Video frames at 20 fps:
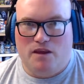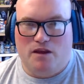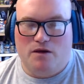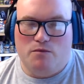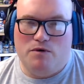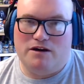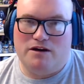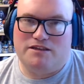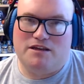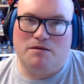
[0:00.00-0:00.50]

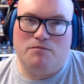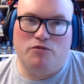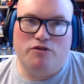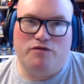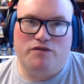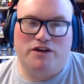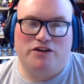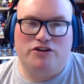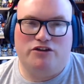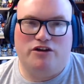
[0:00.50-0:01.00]
Whereas some
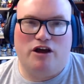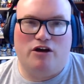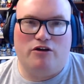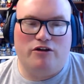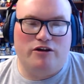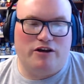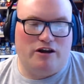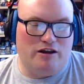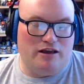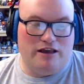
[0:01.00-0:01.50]
movies, you know,
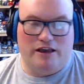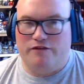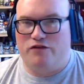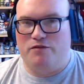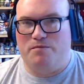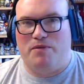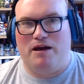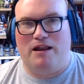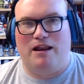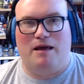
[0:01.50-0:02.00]
like if
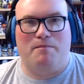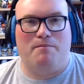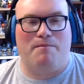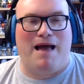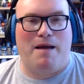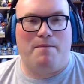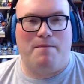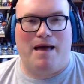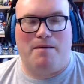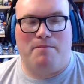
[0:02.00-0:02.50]
you put like
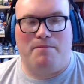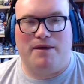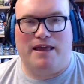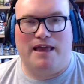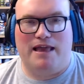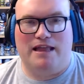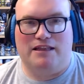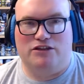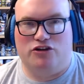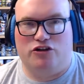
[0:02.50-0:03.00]
Batman
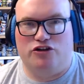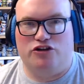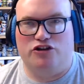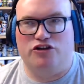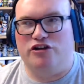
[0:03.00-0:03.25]
Begins on,